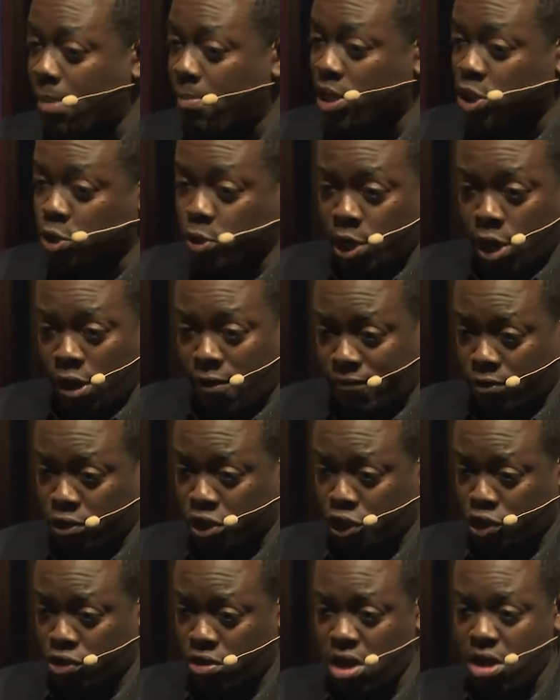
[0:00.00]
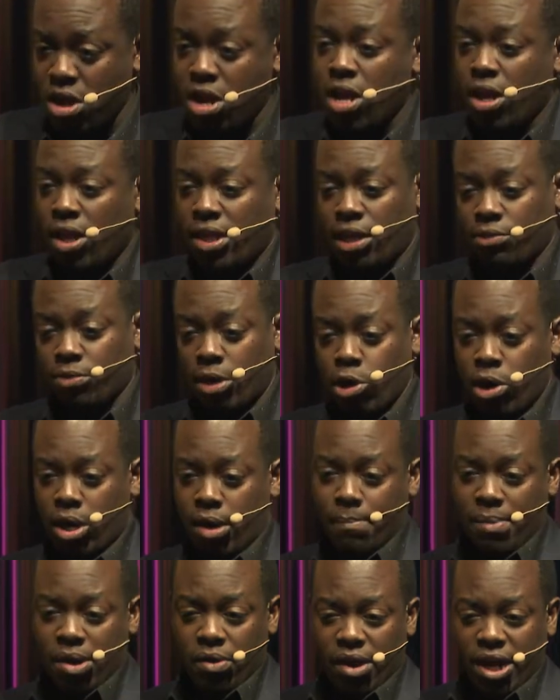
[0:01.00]
but we know for sure that we're going
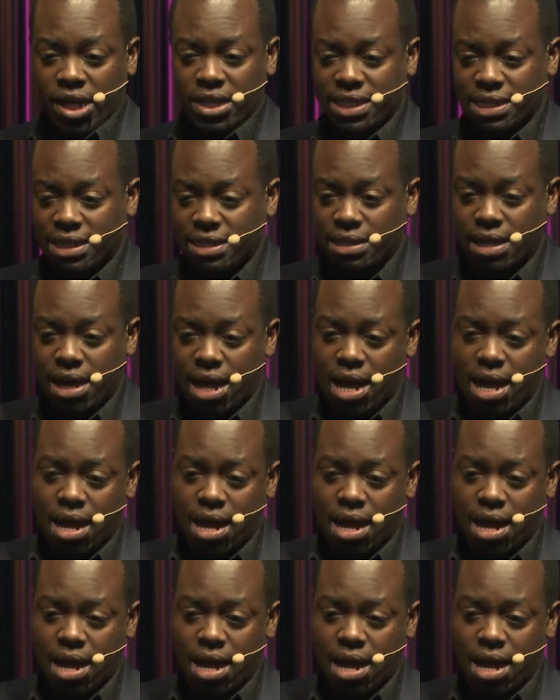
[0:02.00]
to be raising